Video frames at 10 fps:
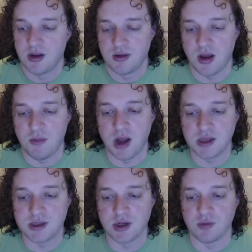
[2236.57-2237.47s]
A
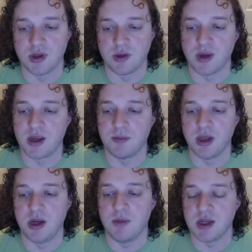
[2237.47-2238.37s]
monster with the Rake
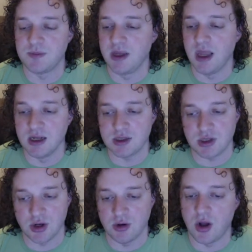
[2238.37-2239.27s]
ability must begin its
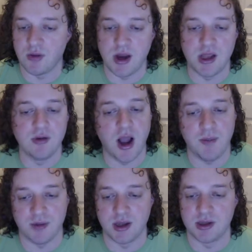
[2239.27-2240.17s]
turn already
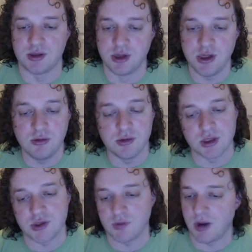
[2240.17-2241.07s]
grappling to use
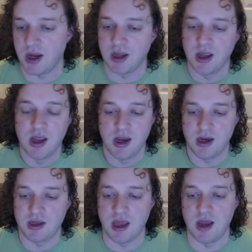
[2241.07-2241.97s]
its Rake. It
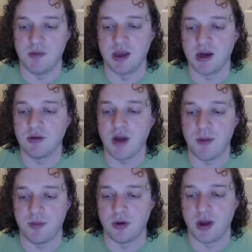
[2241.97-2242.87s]
can't begin a
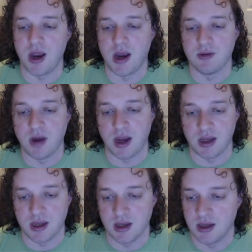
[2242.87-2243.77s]
grapple and Rake
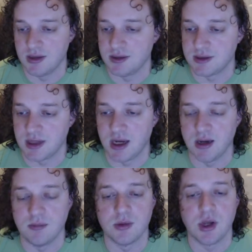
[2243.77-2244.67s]
in the
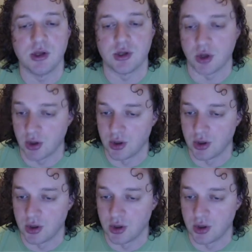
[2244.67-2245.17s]
same turn.